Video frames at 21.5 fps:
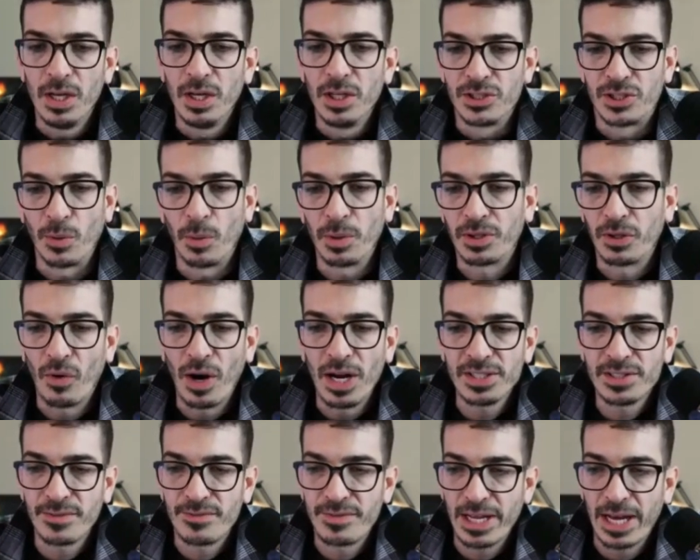So, with the rise
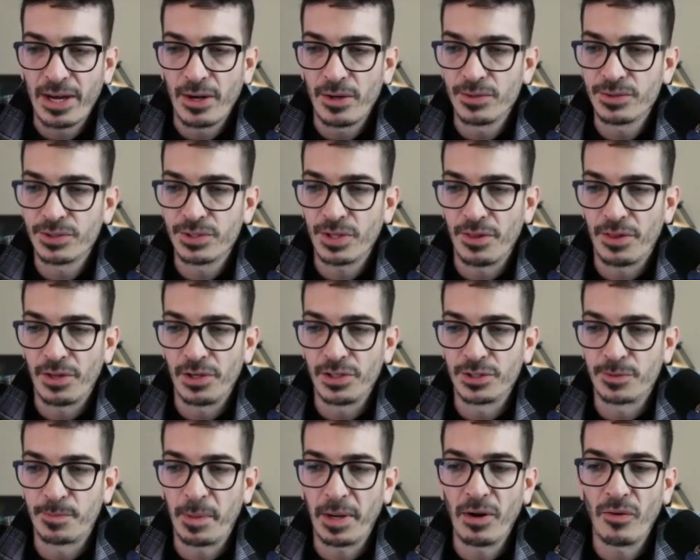of DAOs,
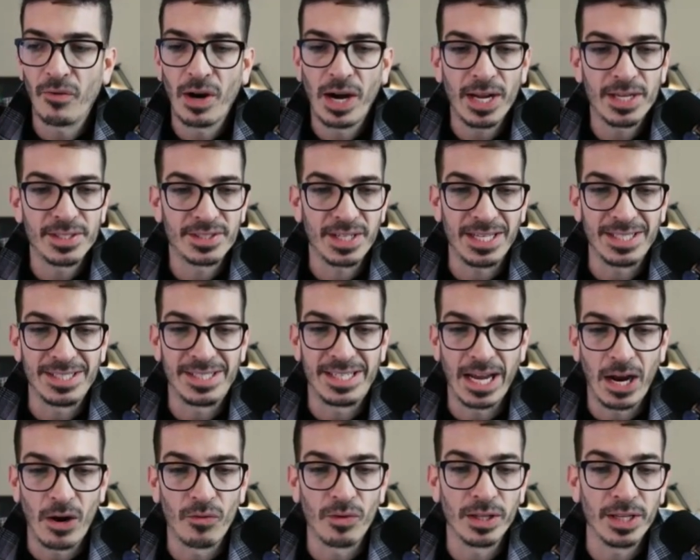there's been a rise in
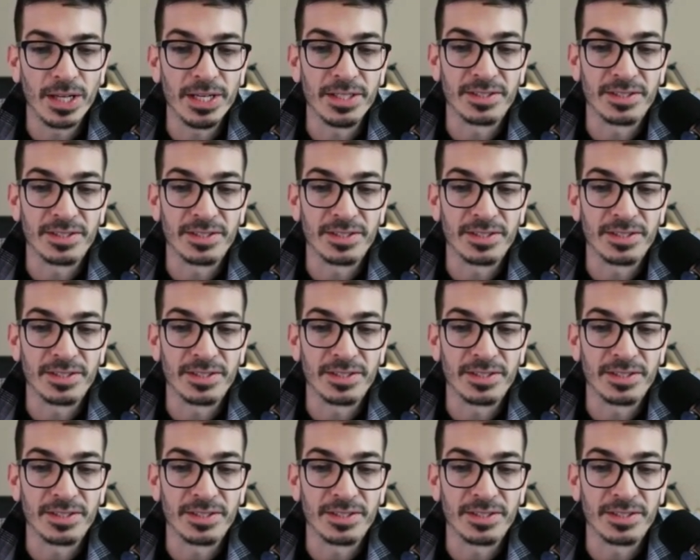DAO related